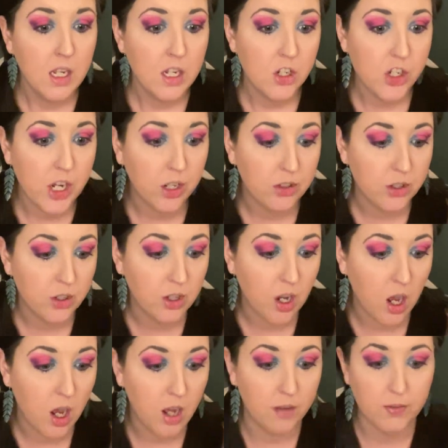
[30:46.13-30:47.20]
sheltered
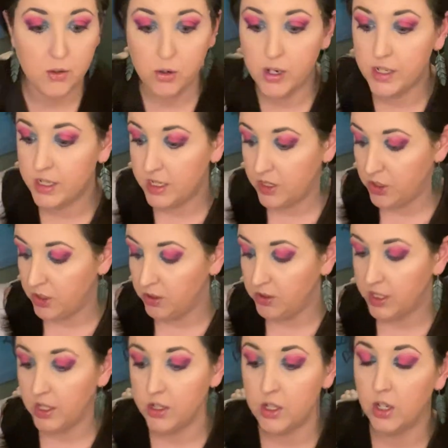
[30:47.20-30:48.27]
off, trust issues,
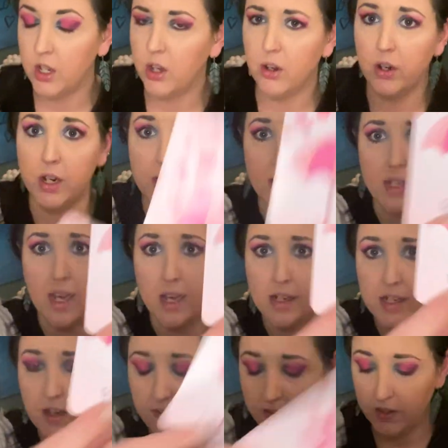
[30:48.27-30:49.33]
insecurities. Yeah,
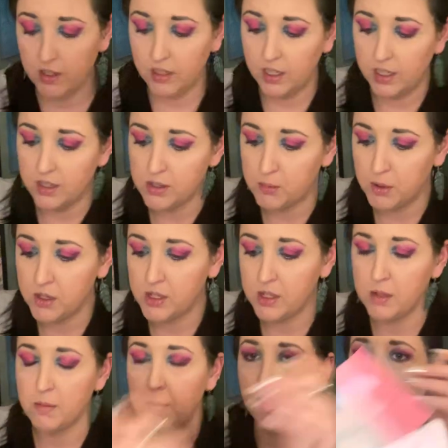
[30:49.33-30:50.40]
definitely. This
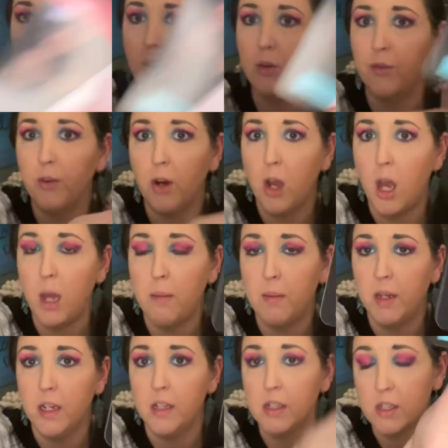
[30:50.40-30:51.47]
person's been alone for a hot
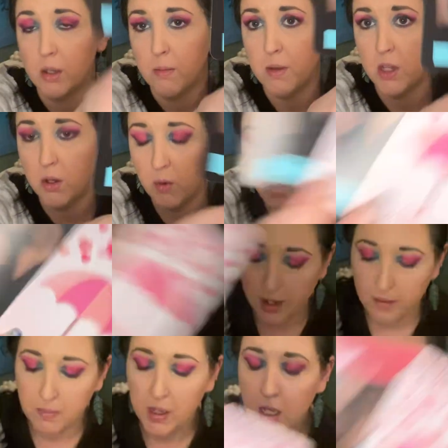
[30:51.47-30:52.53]
minute. This could be you or
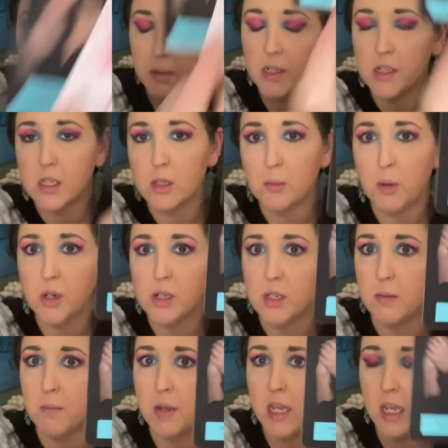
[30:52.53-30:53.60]
them. Who's this
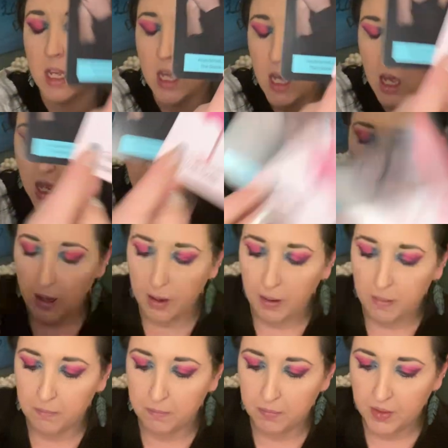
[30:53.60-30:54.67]
person be?
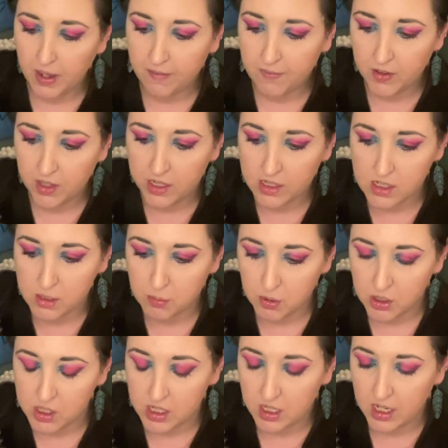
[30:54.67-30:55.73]
Um, I feel like this
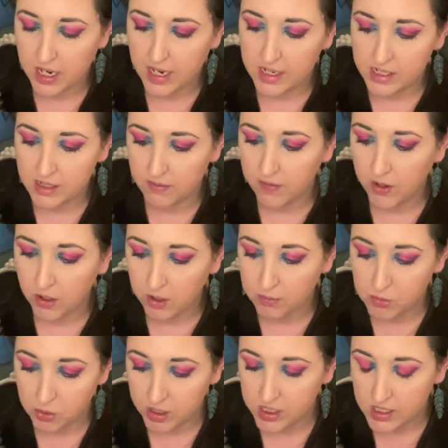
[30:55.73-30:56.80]
person has
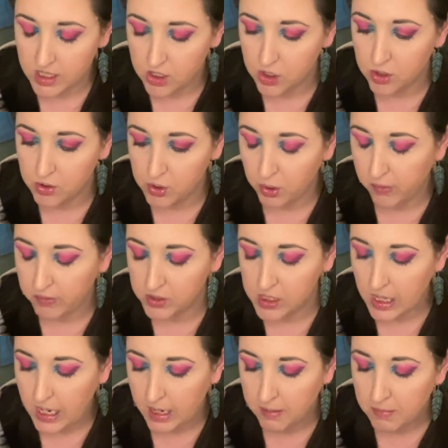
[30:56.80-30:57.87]
developed trust issues over
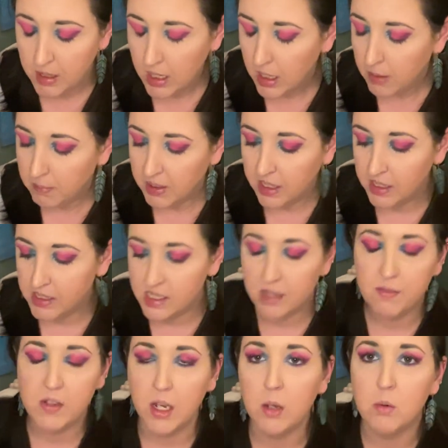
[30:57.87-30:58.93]
time because
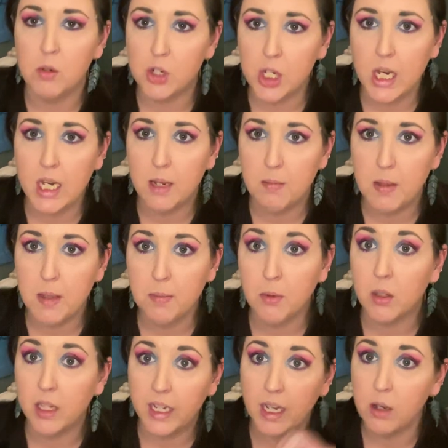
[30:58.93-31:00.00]
they've dealt with shady
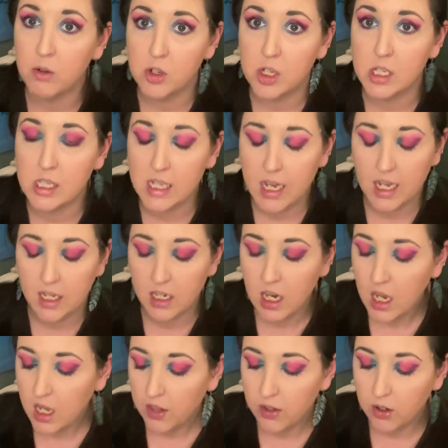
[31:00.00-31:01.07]
people. Like I was just saying,
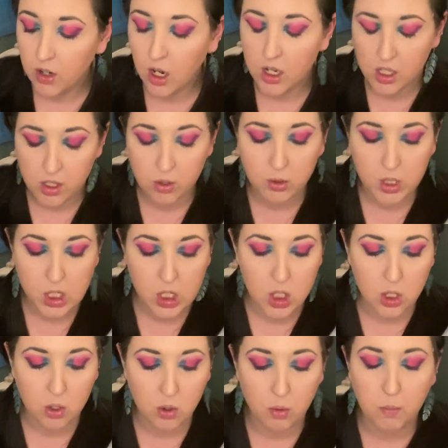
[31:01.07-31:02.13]
they're not used
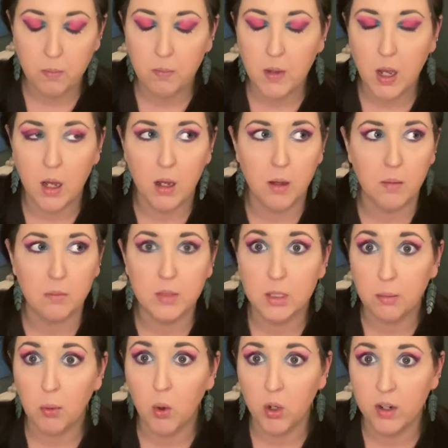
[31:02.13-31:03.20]
to um,
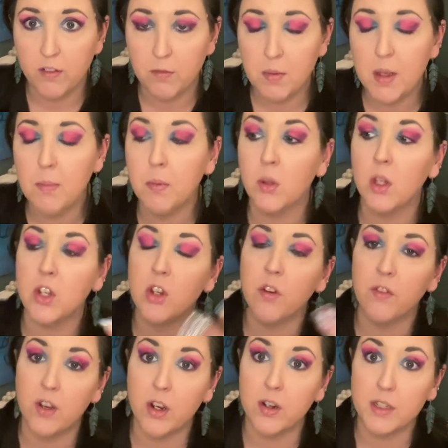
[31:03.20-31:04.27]
supportive people, and you're
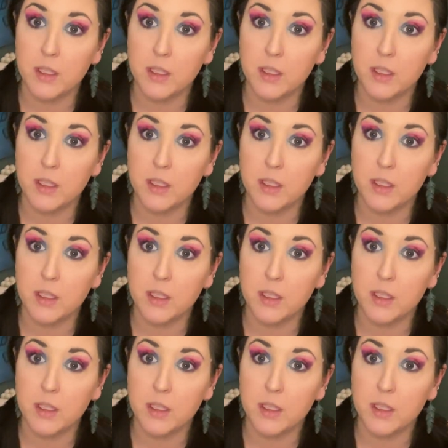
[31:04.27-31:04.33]
very